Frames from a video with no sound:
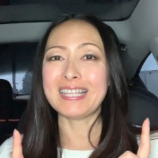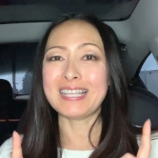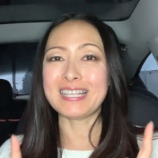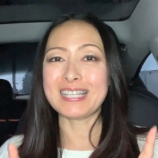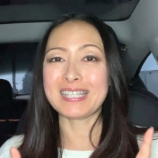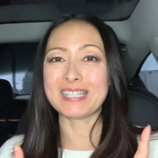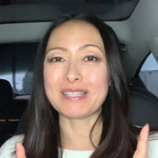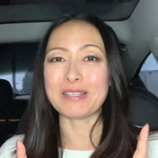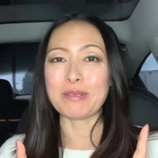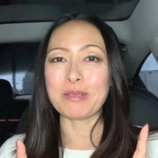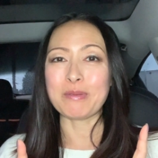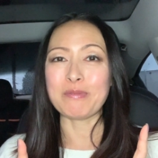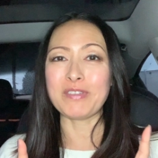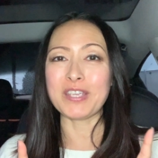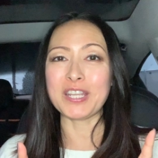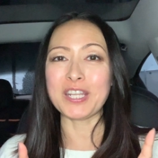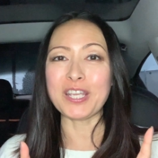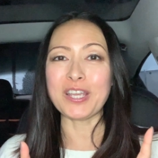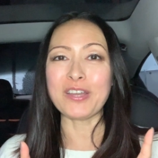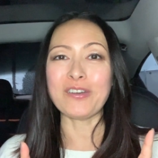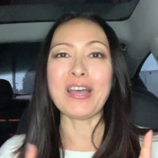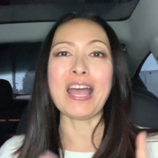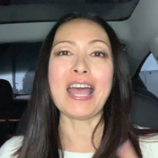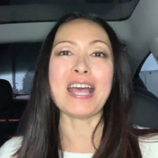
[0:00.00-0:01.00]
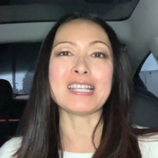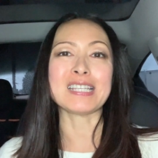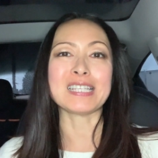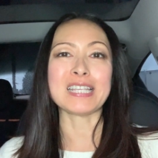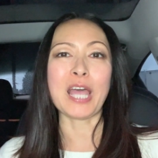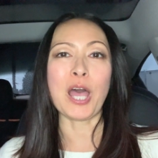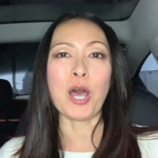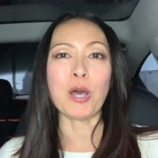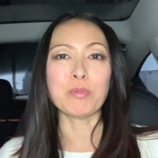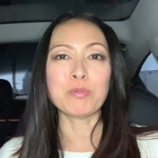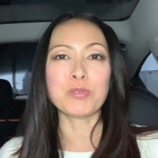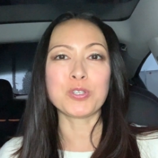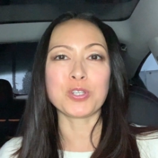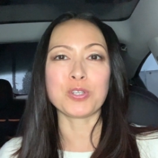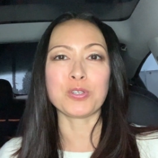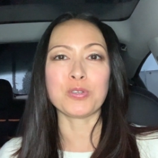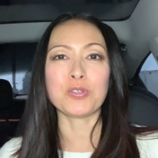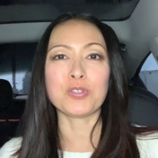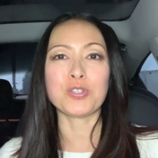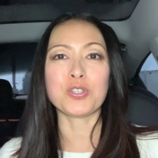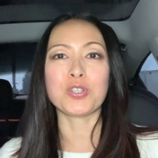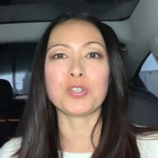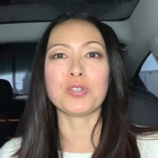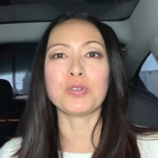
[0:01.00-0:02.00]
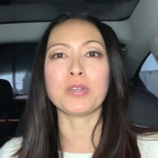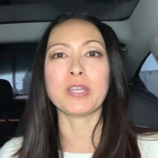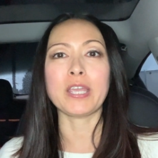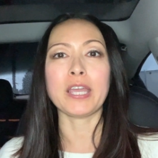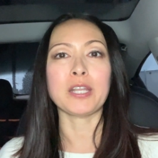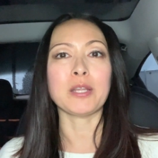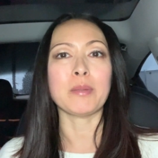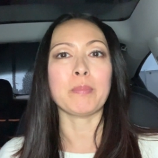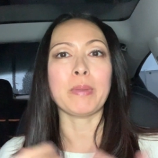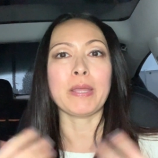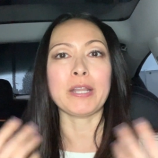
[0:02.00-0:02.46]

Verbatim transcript: this video has helped you to get a